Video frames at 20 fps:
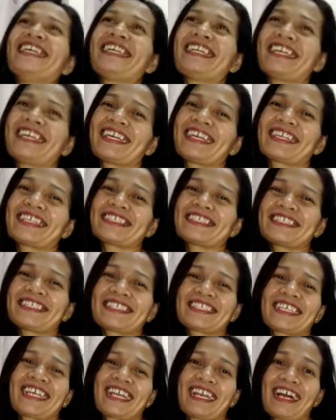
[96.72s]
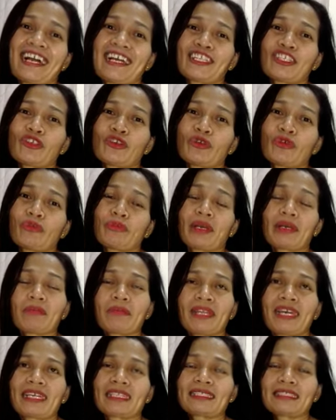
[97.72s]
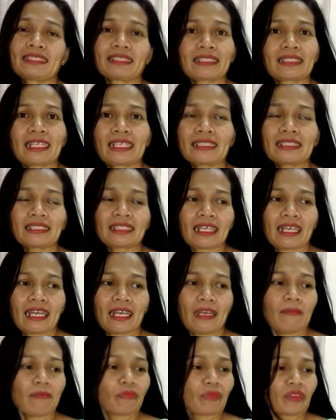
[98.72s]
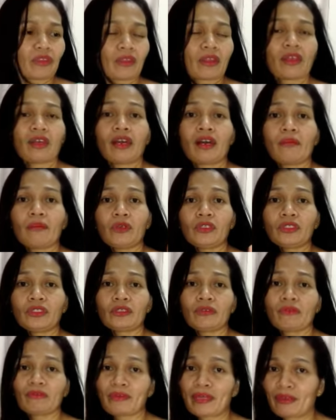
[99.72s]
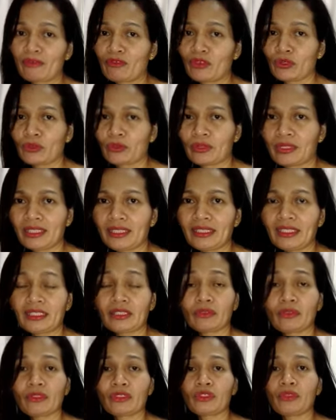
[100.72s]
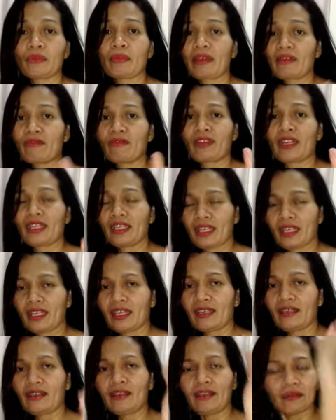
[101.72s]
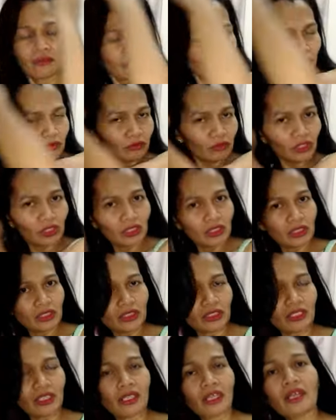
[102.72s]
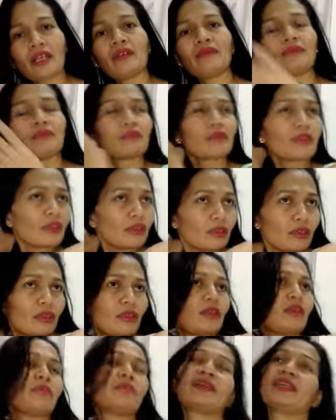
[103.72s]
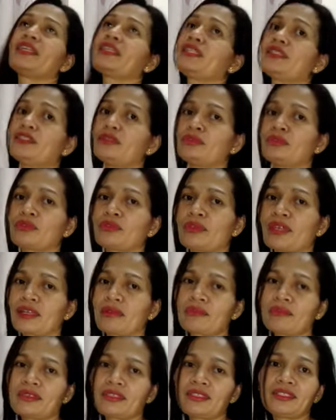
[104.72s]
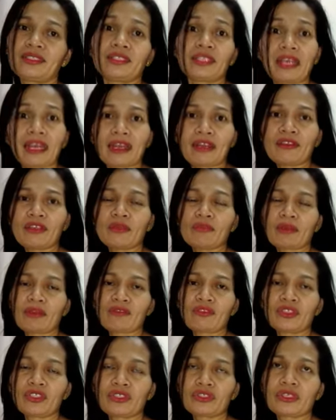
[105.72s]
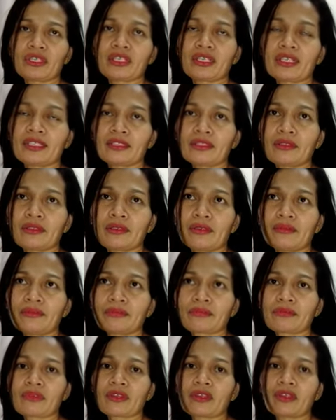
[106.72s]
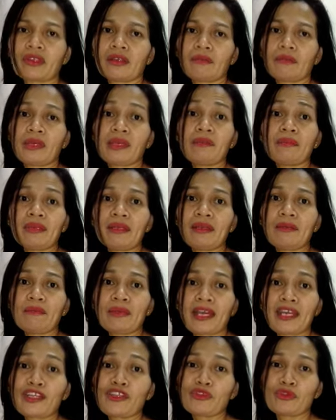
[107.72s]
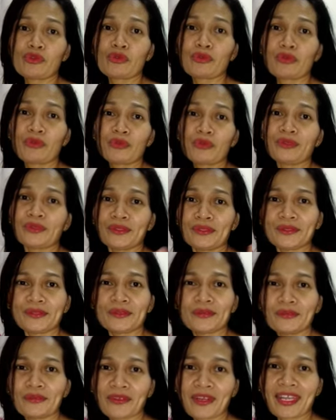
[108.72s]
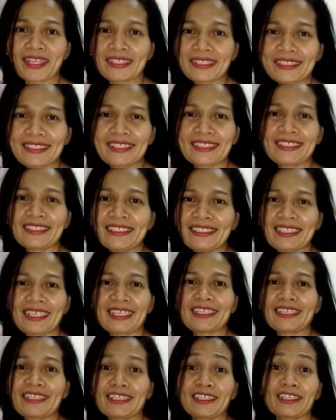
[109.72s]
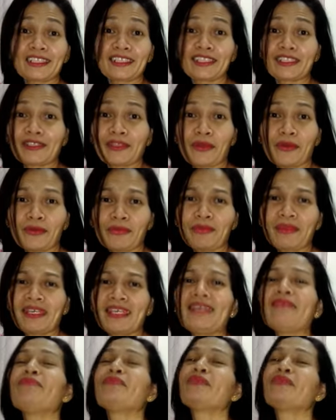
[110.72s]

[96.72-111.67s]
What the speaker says: Yes, kailangan kong mag-vlogs kasi most of my viewers is also my friend here, which is my subscribers there in my first channel. So maybe my new friends is not know me